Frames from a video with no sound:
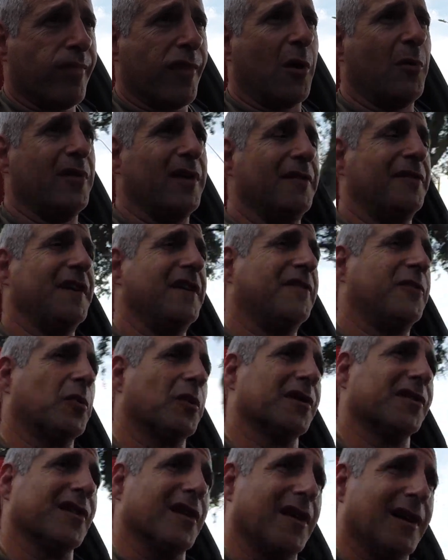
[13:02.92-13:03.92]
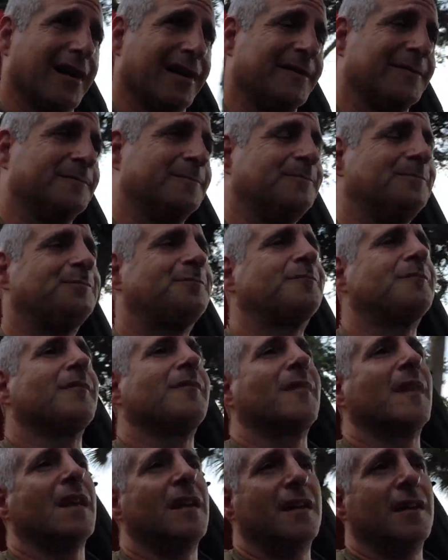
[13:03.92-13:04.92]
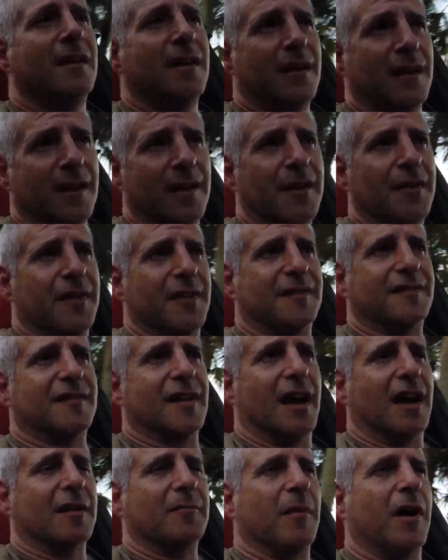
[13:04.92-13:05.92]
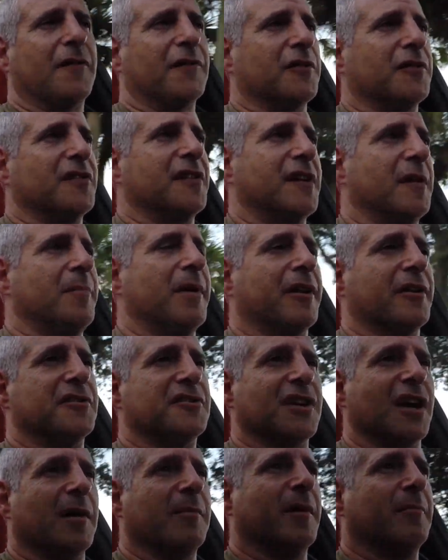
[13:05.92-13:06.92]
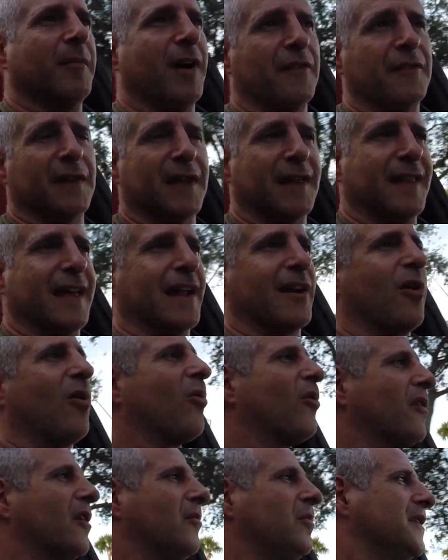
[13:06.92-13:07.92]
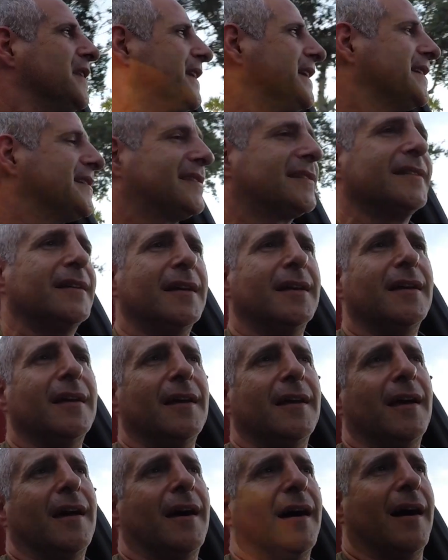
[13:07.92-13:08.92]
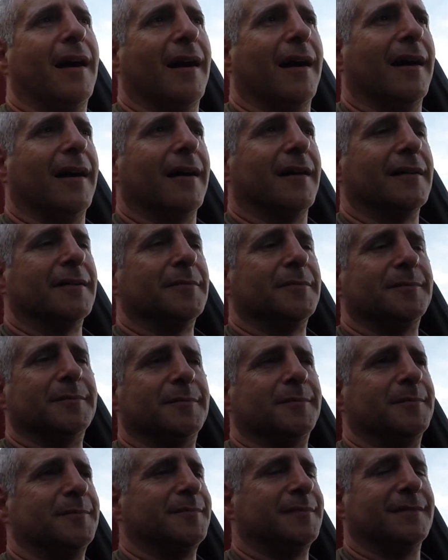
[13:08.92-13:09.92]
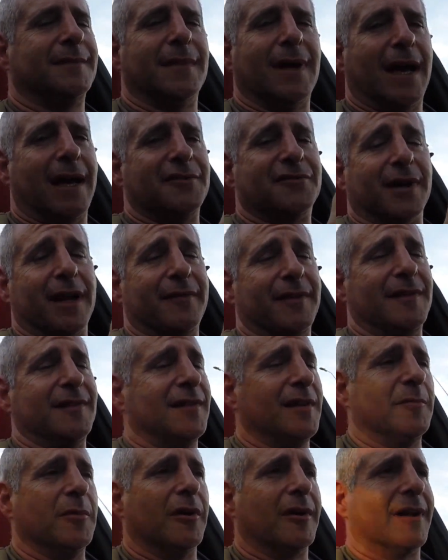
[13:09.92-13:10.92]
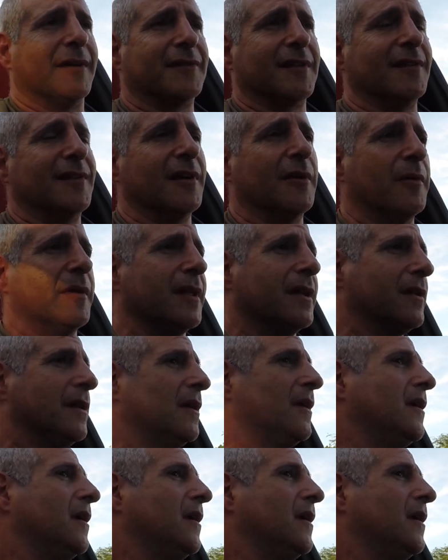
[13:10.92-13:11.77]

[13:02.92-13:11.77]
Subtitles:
When the V4 is on, the stock muffler did a better job of muffling that horribleness. I drive in Z mode, I don't have to deal with it.